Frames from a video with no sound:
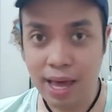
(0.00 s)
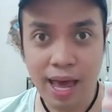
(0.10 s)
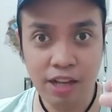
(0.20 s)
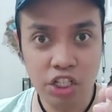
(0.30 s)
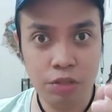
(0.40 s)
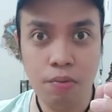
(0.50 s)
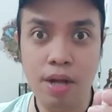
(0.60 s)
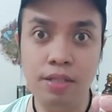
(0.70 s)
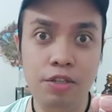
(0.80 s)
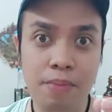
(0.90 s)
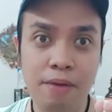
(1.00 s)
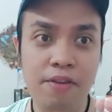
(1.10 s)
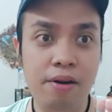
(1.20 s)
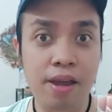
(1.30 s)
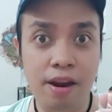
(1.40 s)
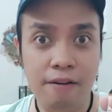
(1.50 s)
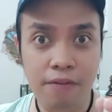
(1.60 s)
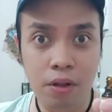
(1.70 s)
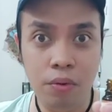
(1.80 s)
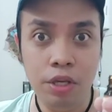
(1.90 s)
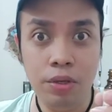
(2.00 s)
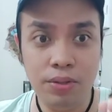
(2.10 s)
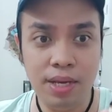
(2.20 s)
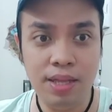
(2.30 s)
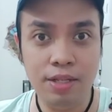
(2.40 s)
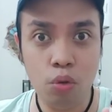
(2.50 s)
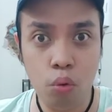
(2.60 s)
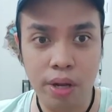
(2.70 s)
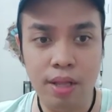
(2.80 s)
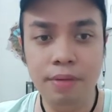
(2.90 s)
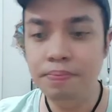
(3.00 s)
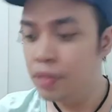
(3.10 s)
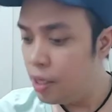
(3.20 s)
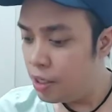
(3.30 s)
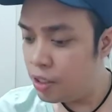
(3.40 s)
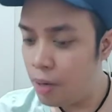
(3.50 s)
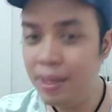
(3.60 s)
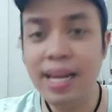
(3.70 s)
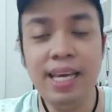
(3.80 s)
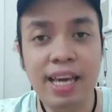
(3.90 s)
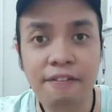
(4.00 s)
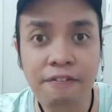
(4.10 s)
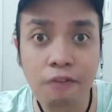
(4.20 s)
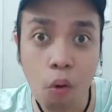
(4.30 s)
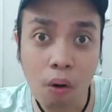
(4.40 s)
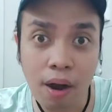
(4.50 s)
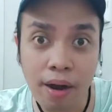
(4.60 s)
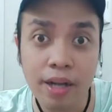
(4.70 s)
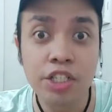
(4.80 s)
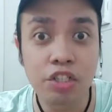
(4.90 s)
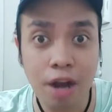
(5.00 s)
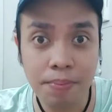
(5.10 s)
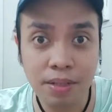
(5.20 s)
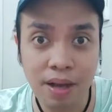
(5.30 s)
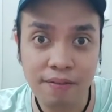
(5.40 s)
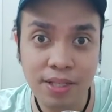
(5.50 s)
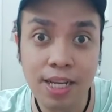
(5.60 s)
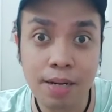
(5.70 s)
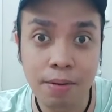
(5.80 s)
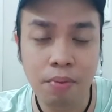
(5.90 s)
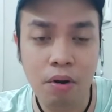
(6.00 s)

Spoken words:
I just want to be very careful using this oil. So I'm gonna give 4 drops of cinnamon